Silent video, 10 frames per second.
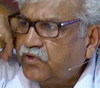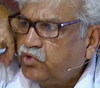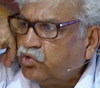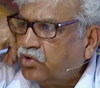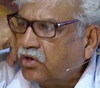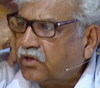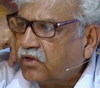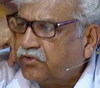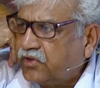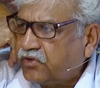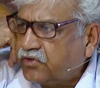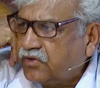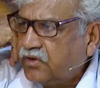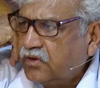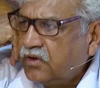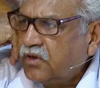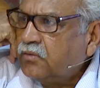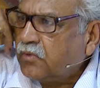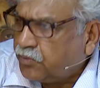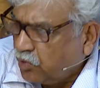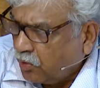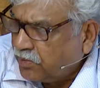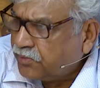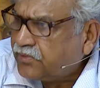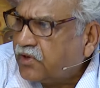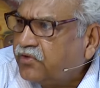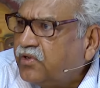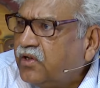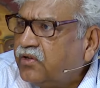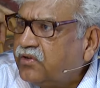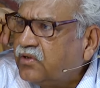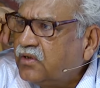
which do not exist. But problems exist.